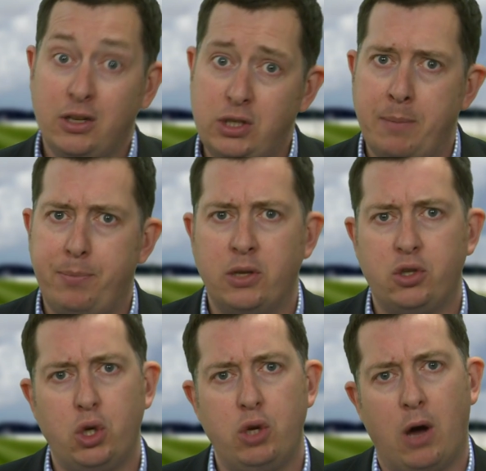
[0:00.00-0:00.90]
Champion
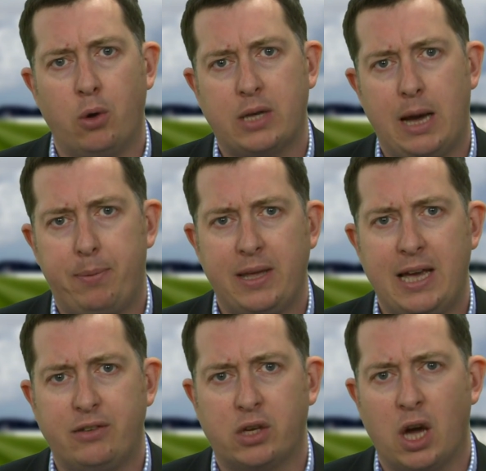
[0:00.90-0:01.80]
two-year-old a couple of
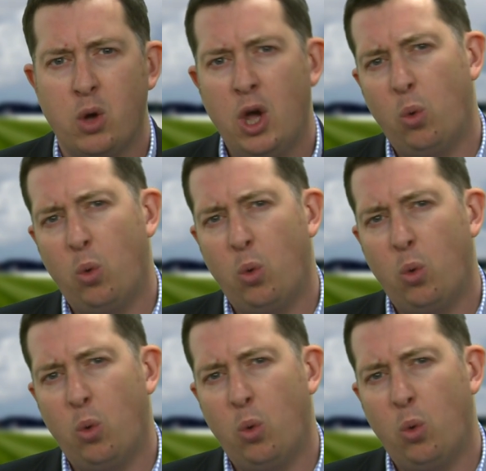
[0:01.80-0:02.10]
years ago.